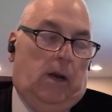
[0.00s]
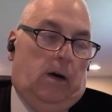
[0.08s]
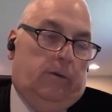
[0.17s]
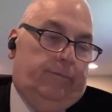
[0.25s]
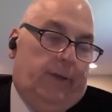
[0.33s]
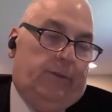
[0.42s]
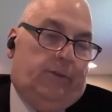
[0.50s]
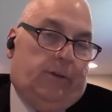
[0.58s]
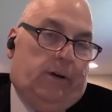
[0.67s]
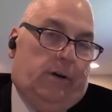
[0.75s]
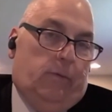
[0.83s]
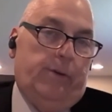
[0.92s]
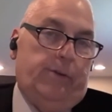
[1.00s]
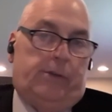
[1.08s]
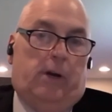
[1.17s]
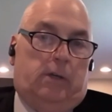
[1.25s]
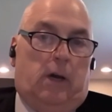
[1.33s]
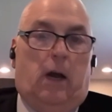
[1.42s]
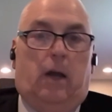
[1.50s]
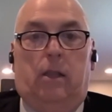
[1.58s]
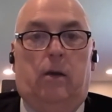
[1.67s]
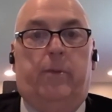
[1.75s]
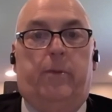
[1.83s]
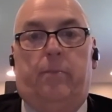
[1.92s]
And so we started talking a
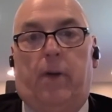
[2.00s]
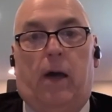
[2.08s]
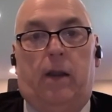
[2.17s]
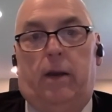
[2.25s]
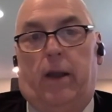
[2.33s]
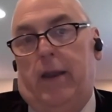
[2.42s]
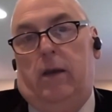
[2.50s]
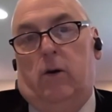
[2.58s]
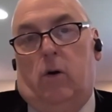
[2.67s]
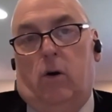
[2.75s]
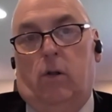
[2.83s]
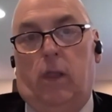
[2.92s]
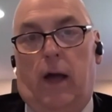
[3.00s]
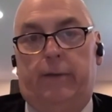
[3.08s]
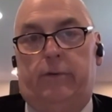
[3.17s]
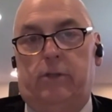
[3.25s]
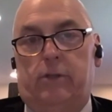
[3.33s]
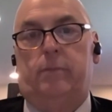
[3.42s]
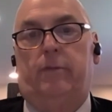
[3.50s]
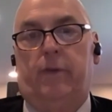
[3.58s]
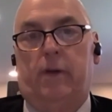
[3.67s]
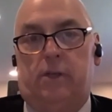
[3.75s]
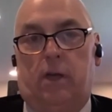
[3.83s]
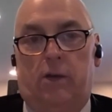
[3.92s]
little bit about it. I didn't know a whole lot, did some
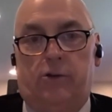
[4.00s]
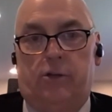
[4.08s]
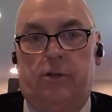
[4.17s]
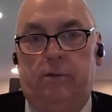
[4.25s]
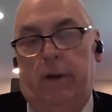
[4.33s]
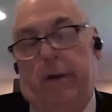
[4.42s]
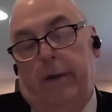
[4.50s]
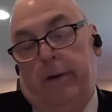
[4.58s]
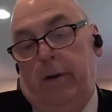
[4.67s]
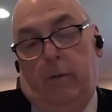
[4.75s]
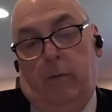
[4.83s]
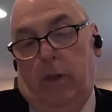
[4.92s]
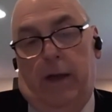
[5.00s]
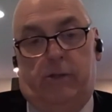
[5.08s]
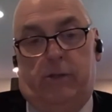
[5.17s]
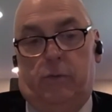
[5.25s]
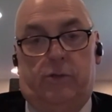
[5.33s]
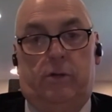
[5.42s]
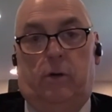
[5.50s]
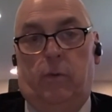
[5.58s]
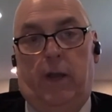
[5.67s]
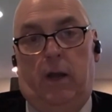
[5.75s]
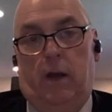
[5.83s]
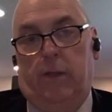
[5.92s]
investigation, realized there was no
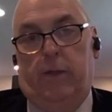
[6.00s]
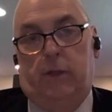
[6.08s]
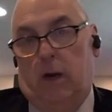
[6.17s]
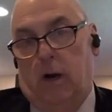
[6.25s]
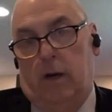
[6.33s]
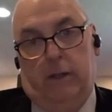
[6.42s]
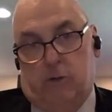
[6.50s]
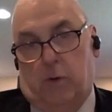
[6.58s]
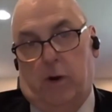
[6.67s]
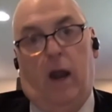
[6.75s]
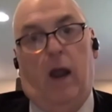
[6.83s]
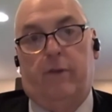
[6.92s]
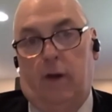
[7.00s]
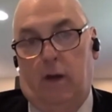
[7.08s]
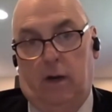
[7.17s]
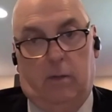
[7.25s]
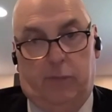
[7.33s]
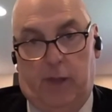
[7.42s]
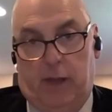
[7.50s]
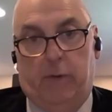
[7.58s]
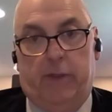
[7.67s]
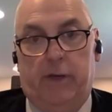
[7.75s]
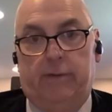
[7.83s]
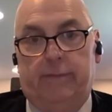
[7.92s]
way in hell that the car dealers were ever going to comply
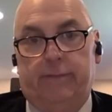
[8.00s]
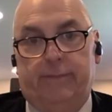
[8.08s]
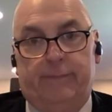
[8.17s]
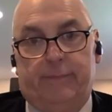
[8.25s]
with it.